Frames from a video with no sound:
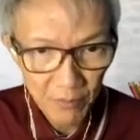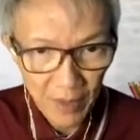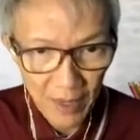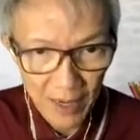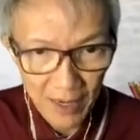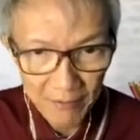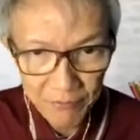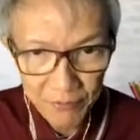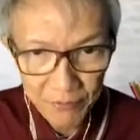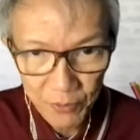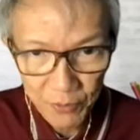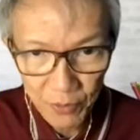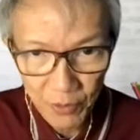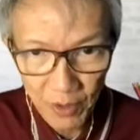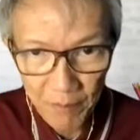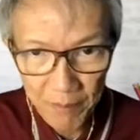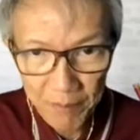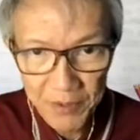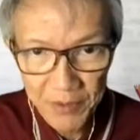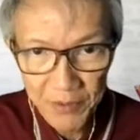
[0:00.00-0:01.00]
have to
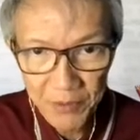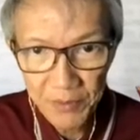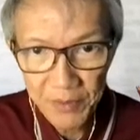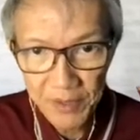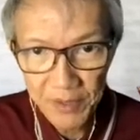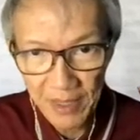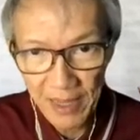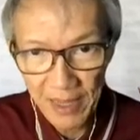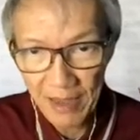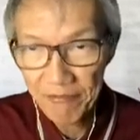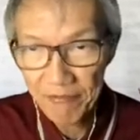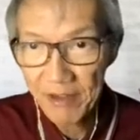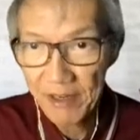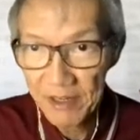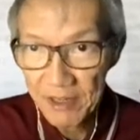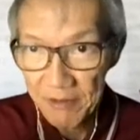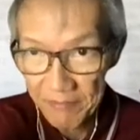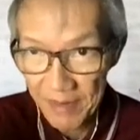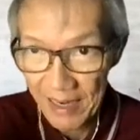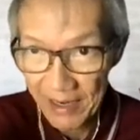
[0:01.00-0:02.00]
compute the
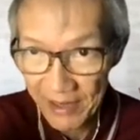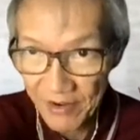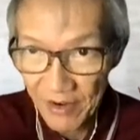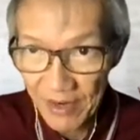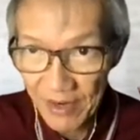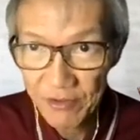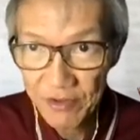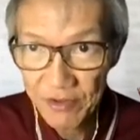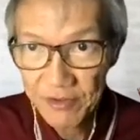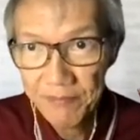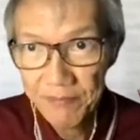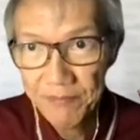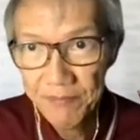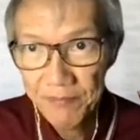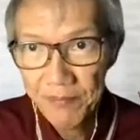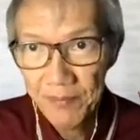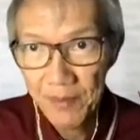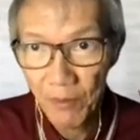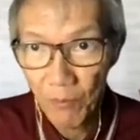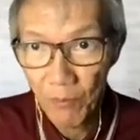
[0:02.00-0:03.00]
effective address
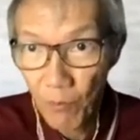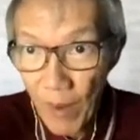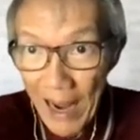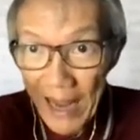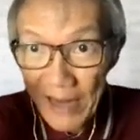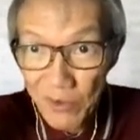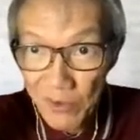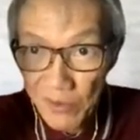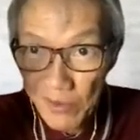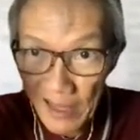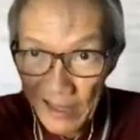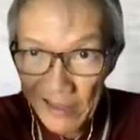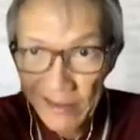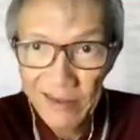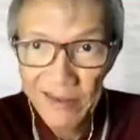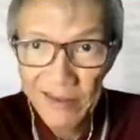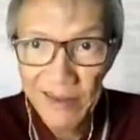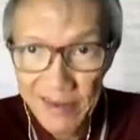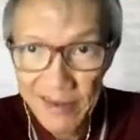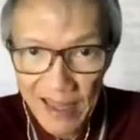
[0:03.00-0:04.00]
where to get
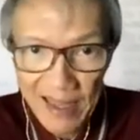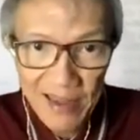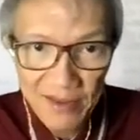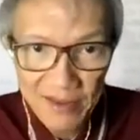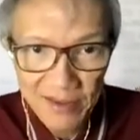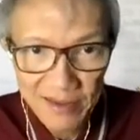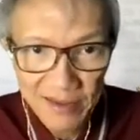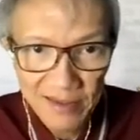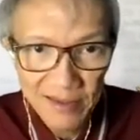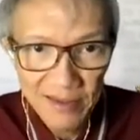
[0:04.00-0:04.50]
the data